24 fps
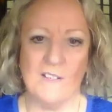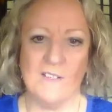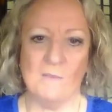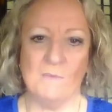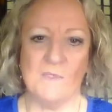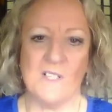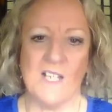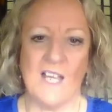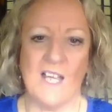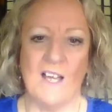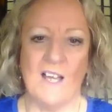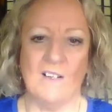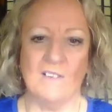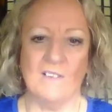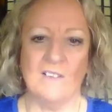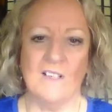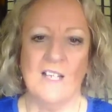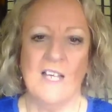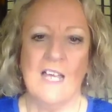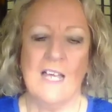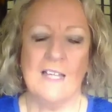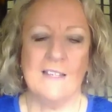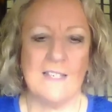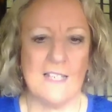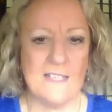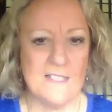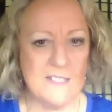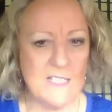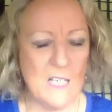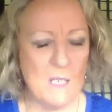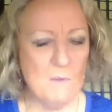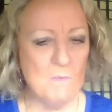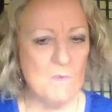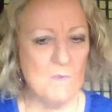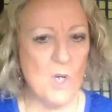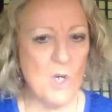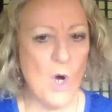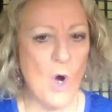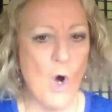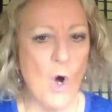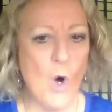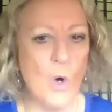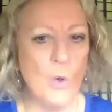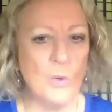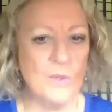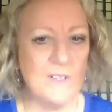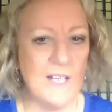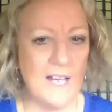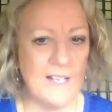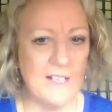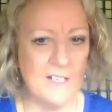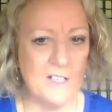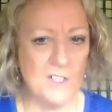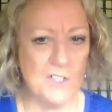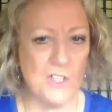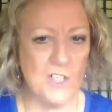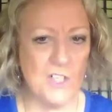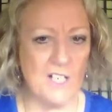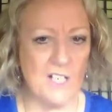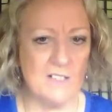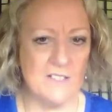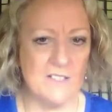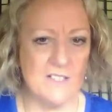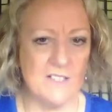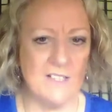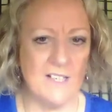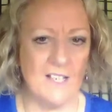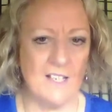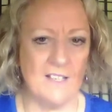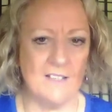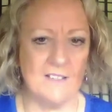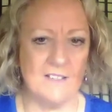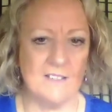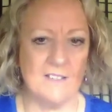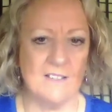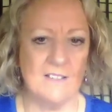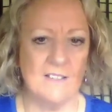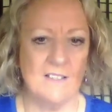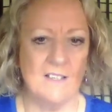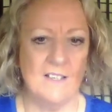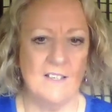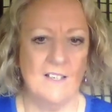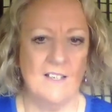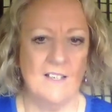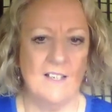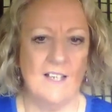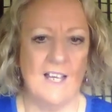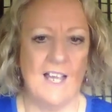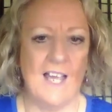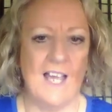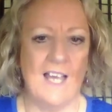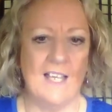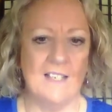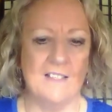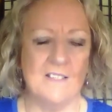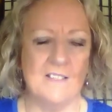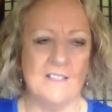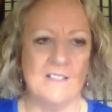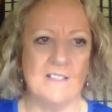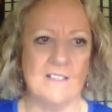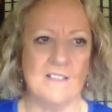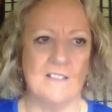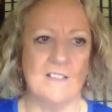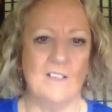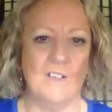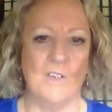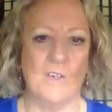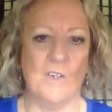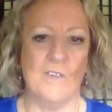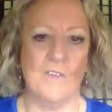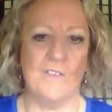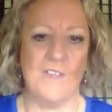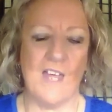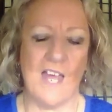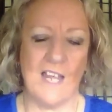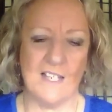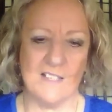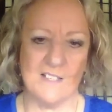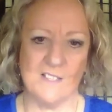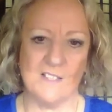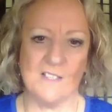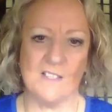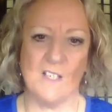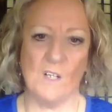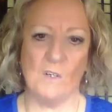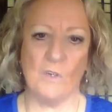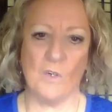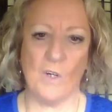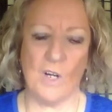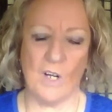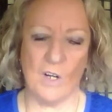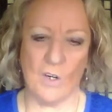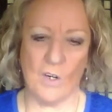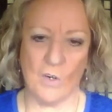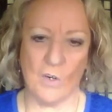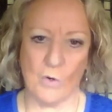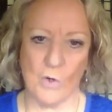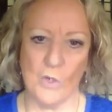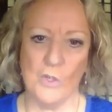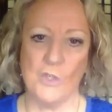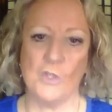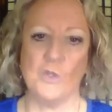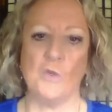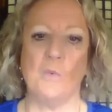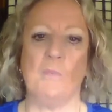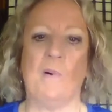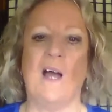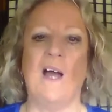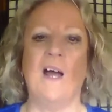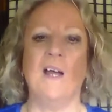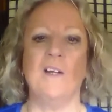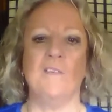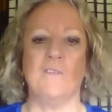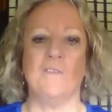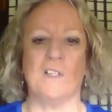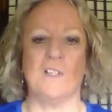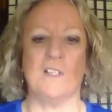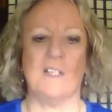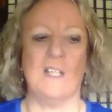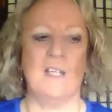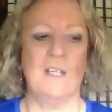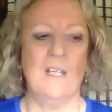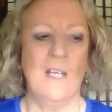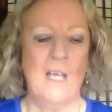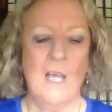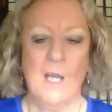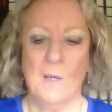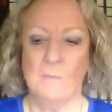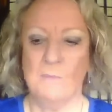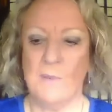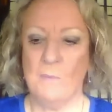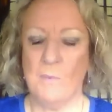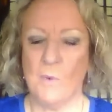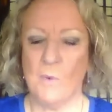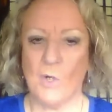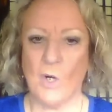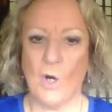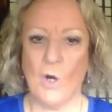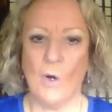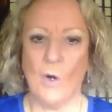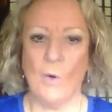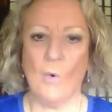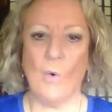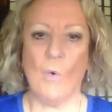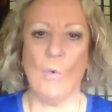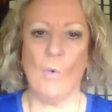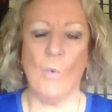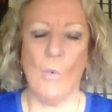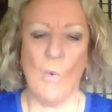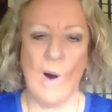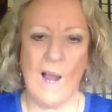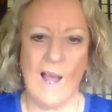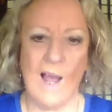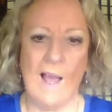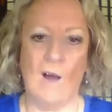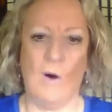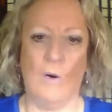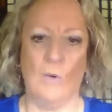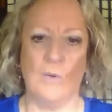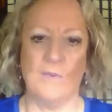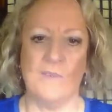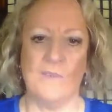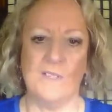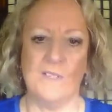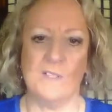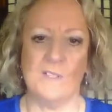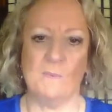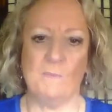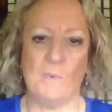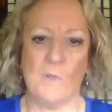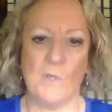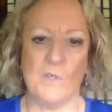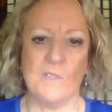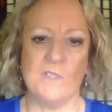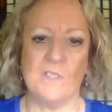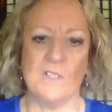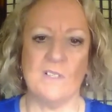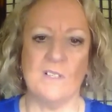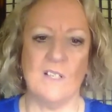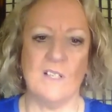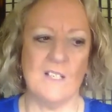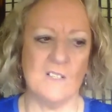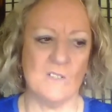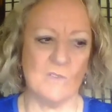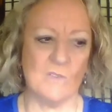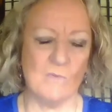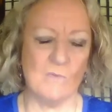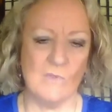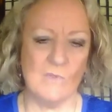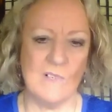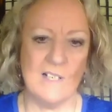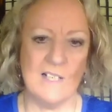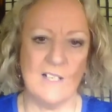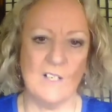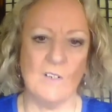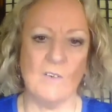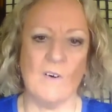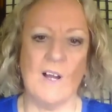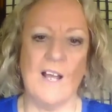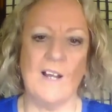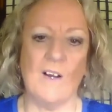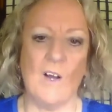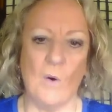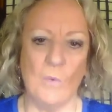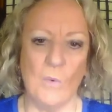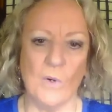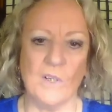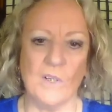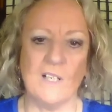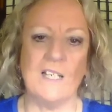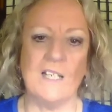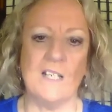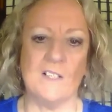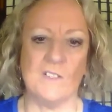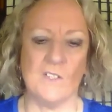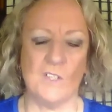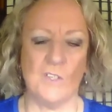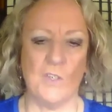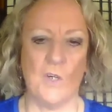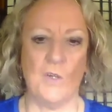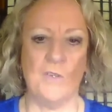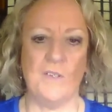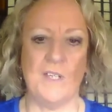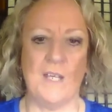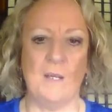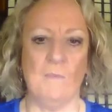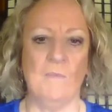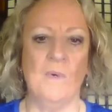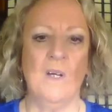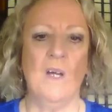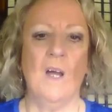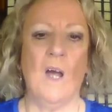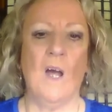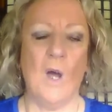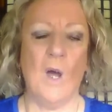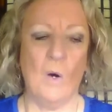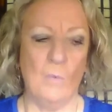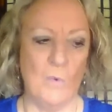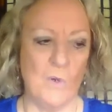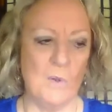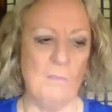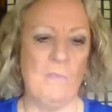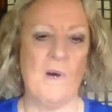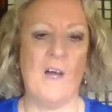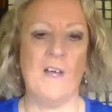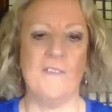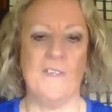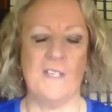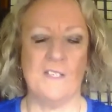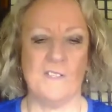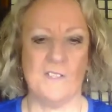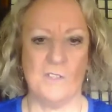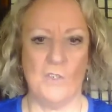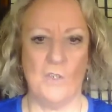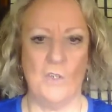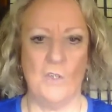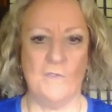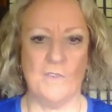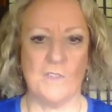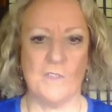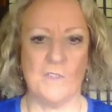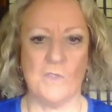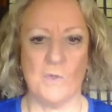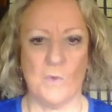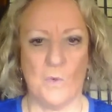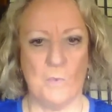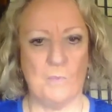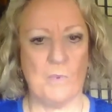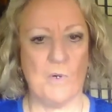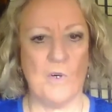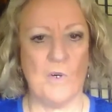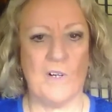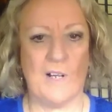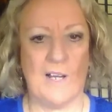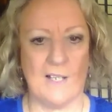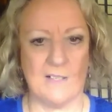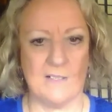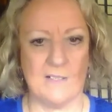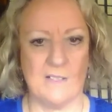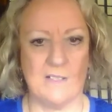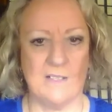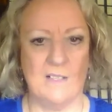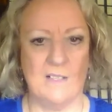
them down, they seem to hold that energy underneath. And, you know, that's a crucial part of it. Then people go, wow, this person is really great. I want to get to know them. I want to buy their service or product.